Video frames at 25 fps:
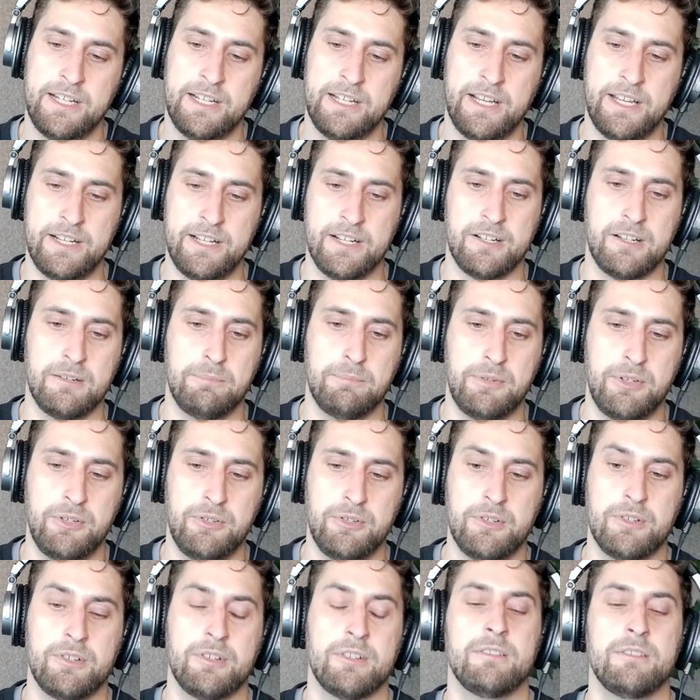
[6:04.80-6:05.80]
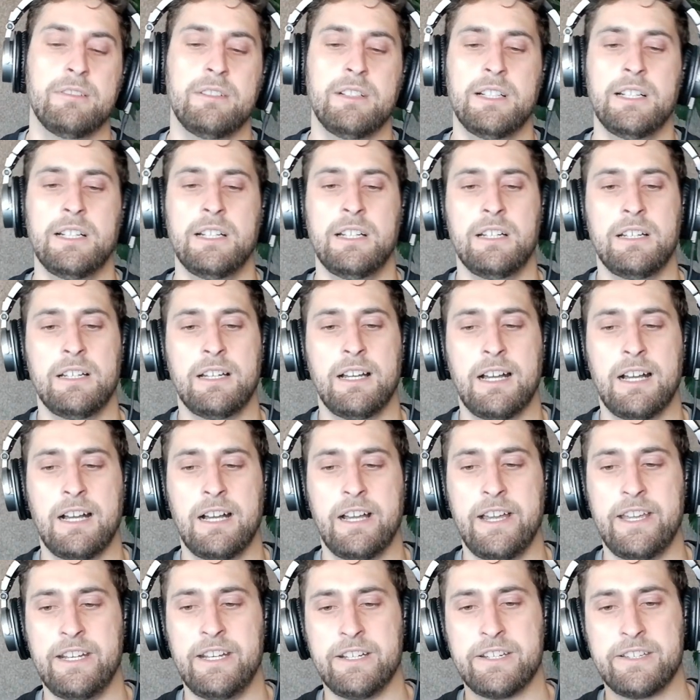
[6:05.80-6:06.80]
and a computer.
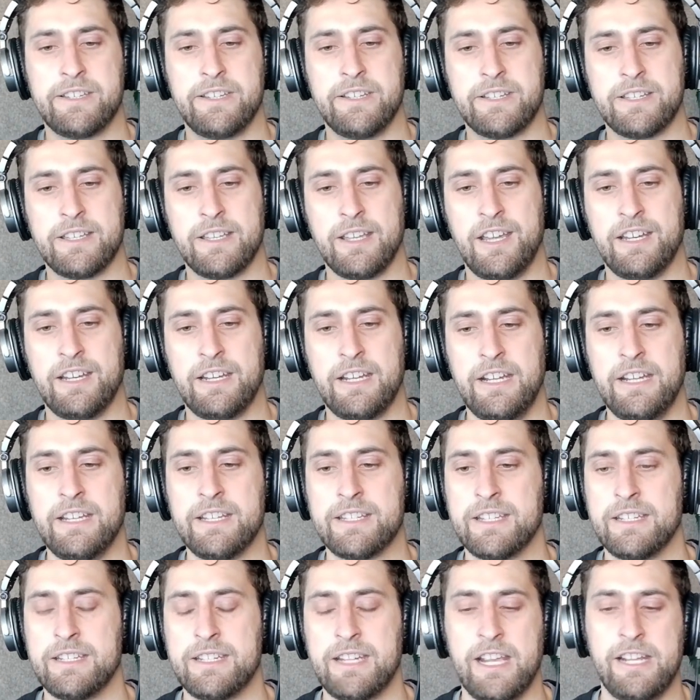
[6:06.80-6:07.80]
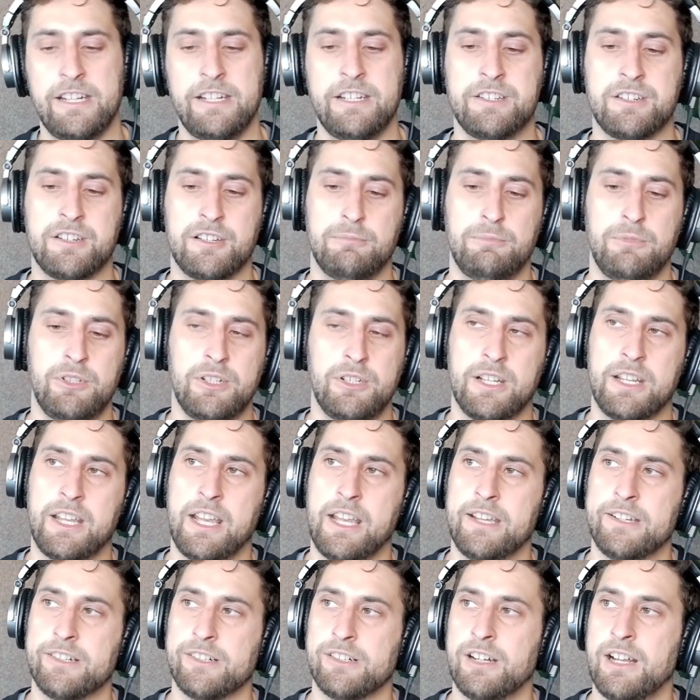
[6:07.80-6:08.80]
And it's this like instantaneous
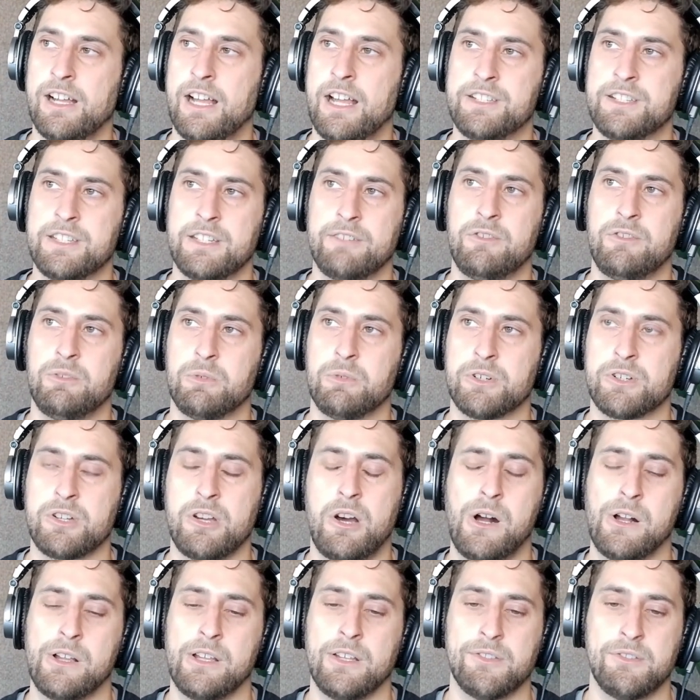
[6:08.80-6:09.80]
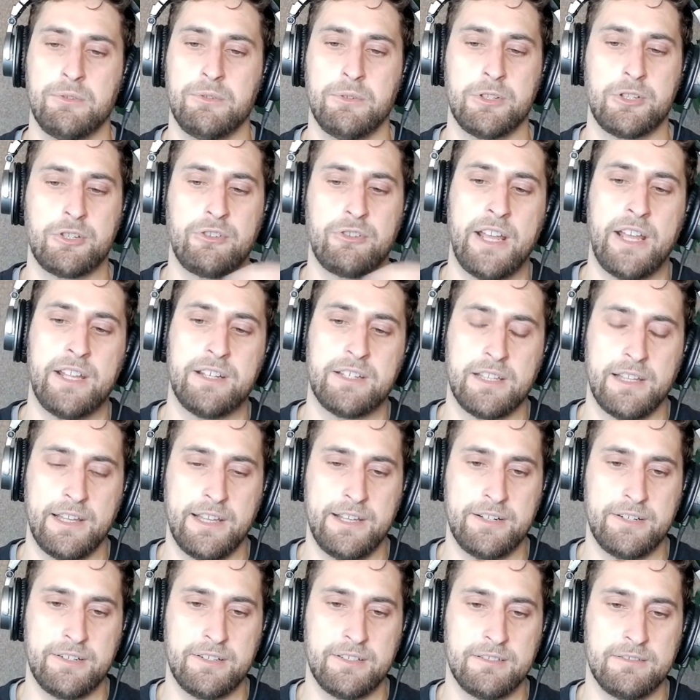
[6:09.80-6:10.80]
communicator as if you were talking through a
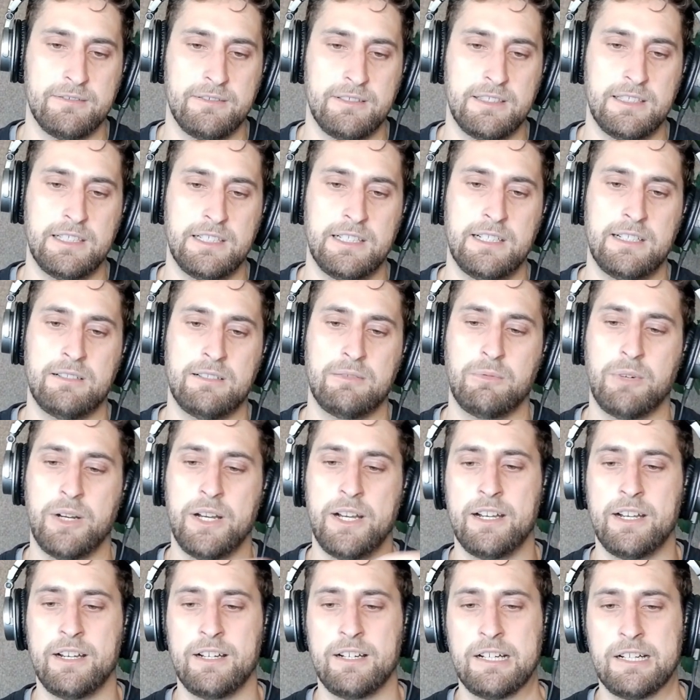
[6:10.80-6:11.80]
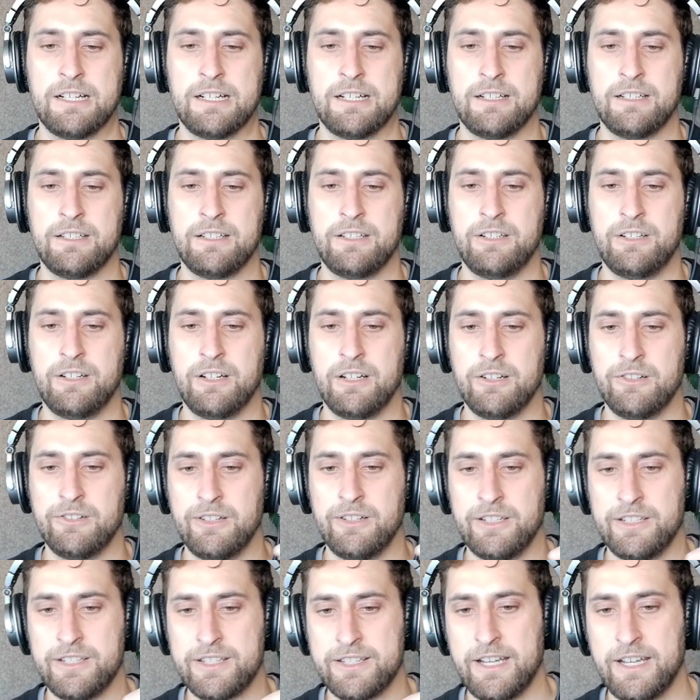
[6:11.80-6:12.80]
translator. Where,
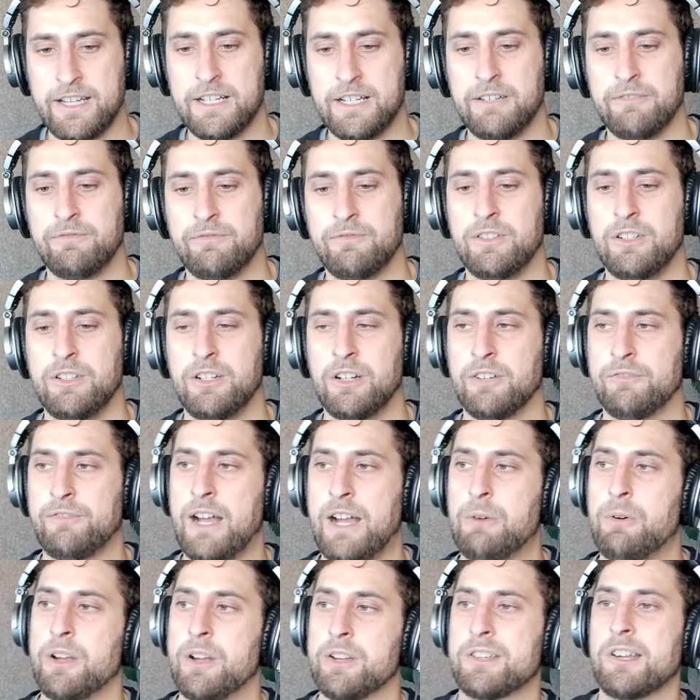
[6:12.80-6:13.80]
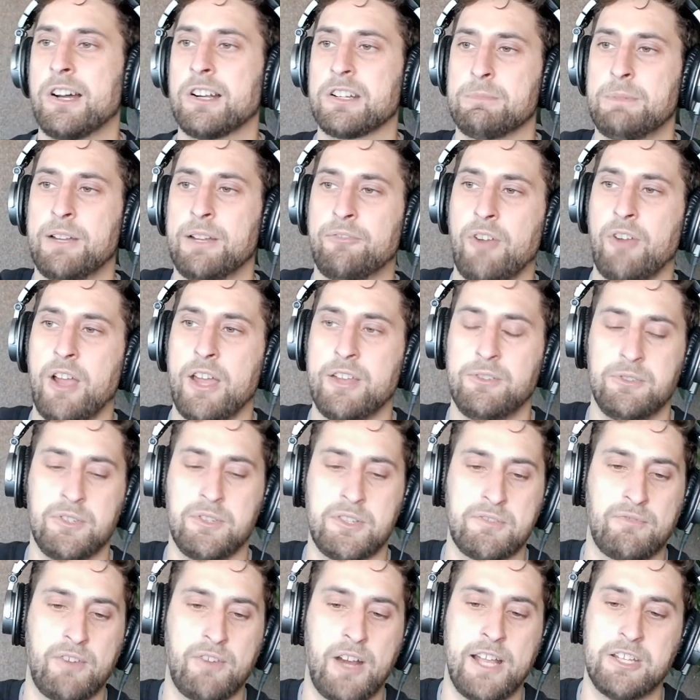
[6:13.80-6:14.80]
instead of, if I want to talk to my friend
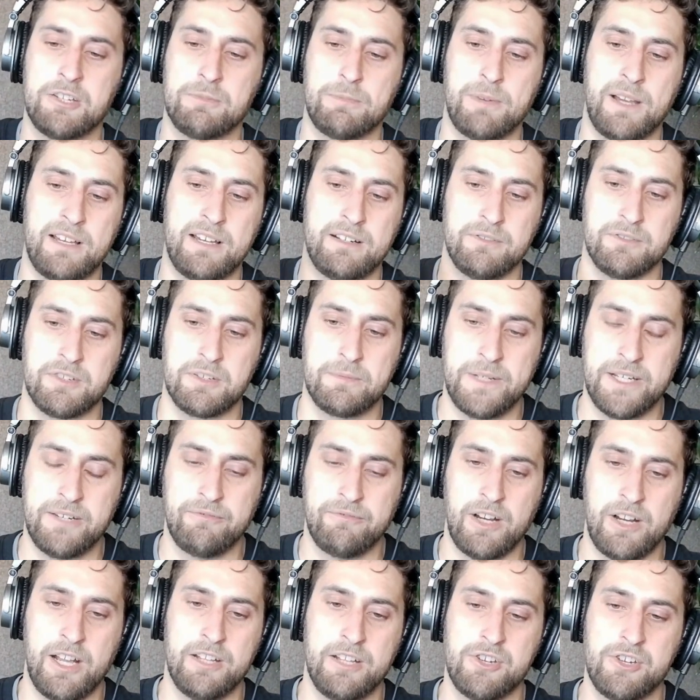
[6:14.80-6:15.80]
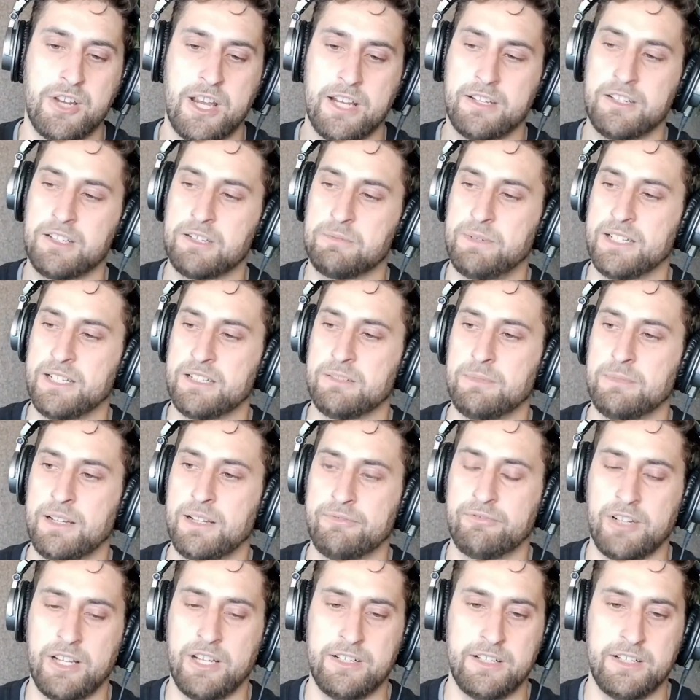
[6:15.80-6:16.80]
who's French, but I don't speak French, I can speak to my
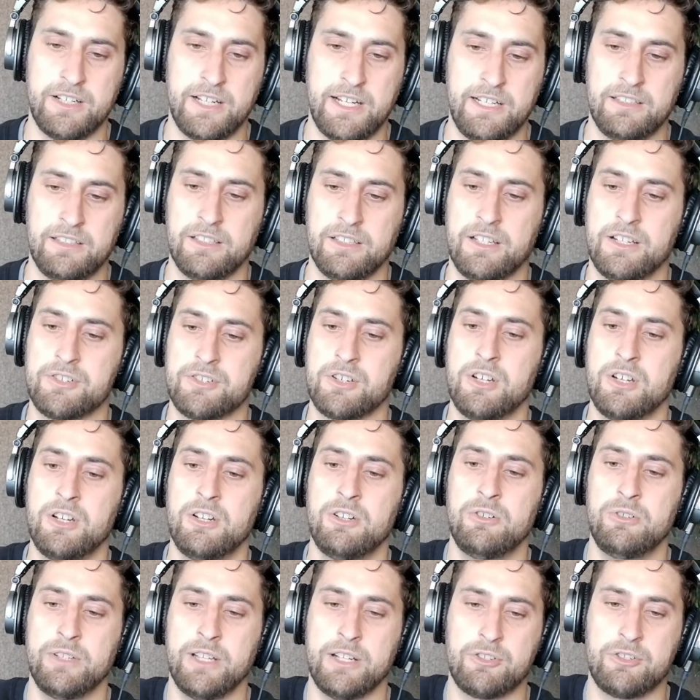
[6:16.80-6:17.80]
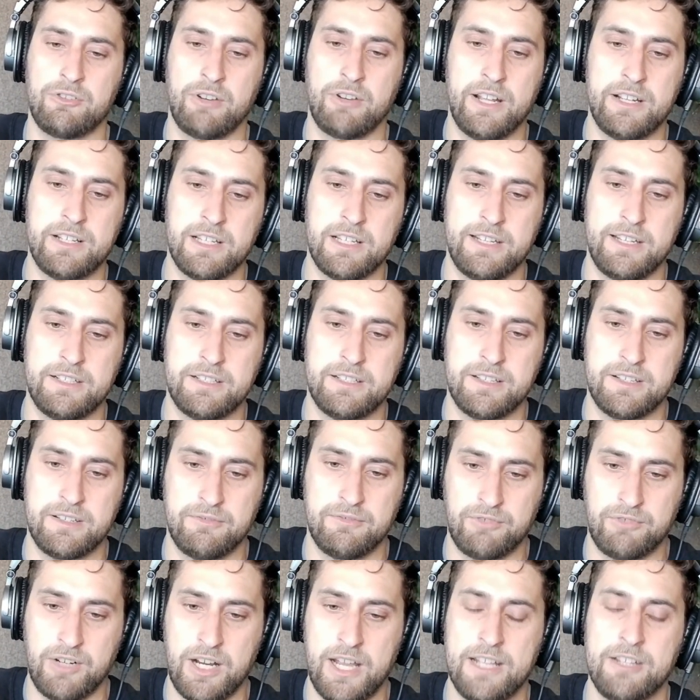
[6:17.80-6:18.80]
friend in English, who then translates to
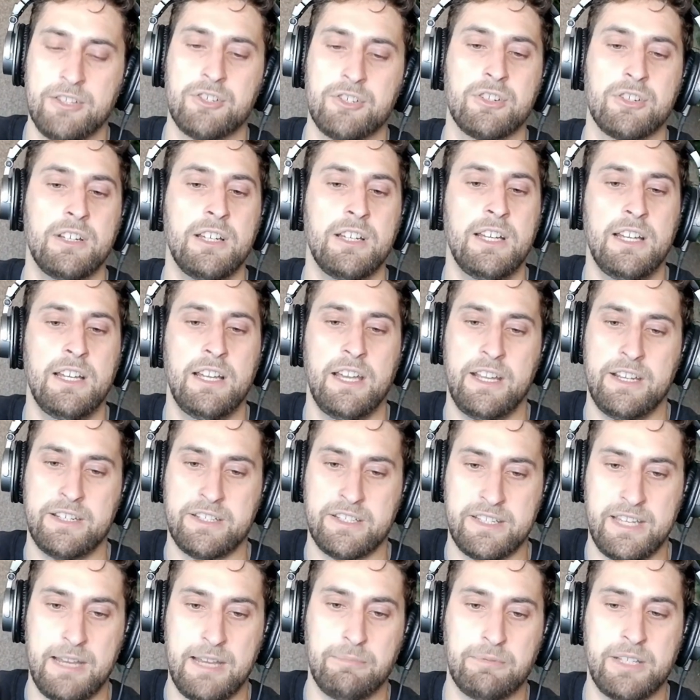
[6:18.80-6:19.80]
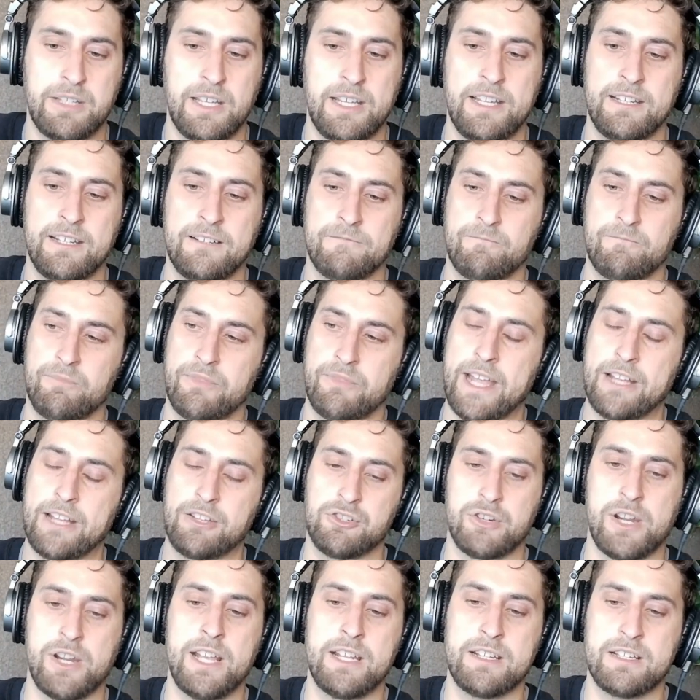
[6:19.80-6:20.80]
French, and it's the same thing. That
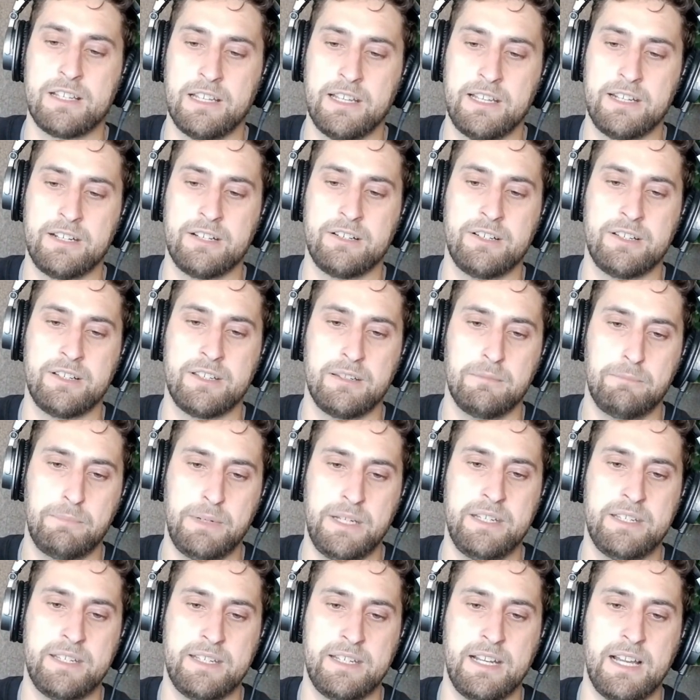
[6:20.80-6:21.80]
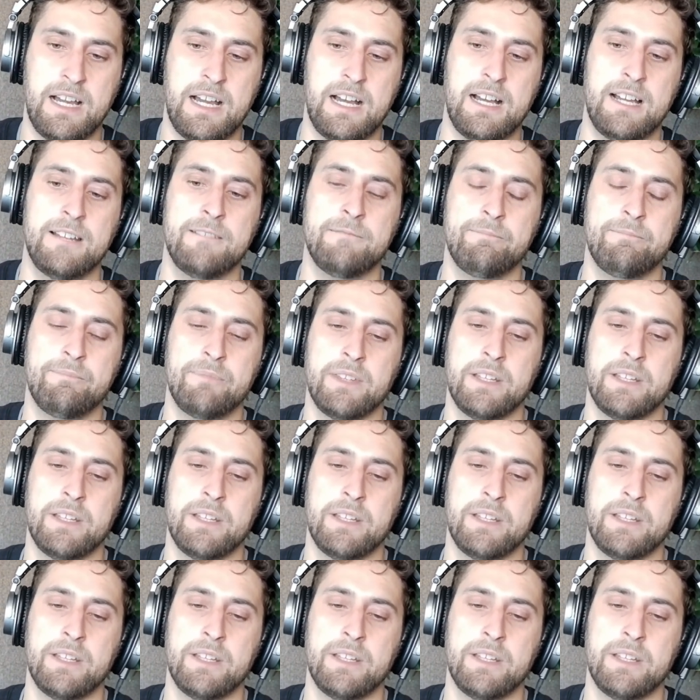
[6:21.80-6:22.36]
translator is the BCI.